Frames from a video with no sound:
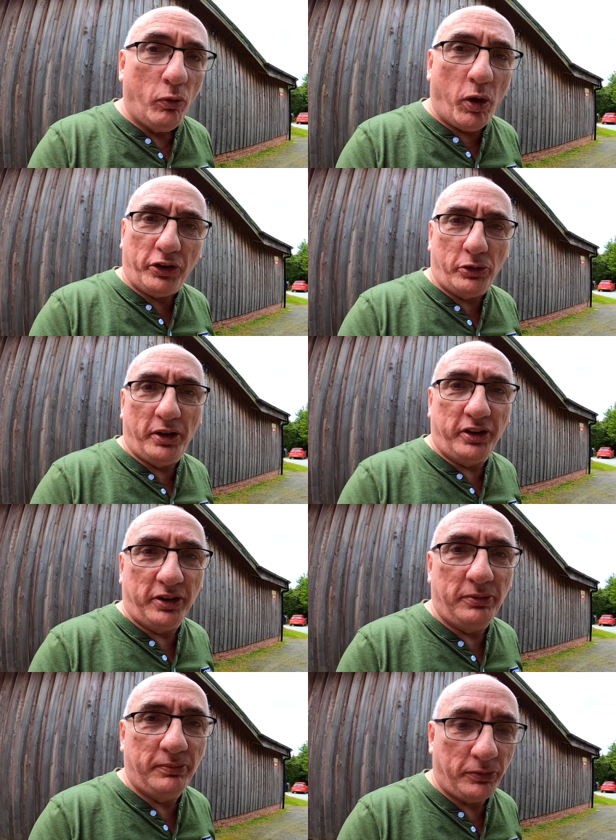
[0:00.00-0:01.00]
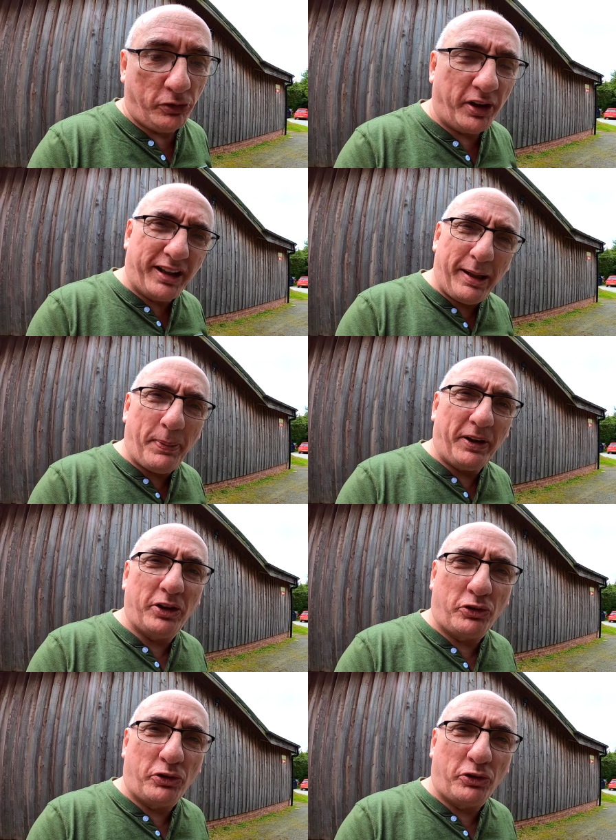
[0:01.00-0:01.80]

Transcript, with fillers: what do I do? Do I keep it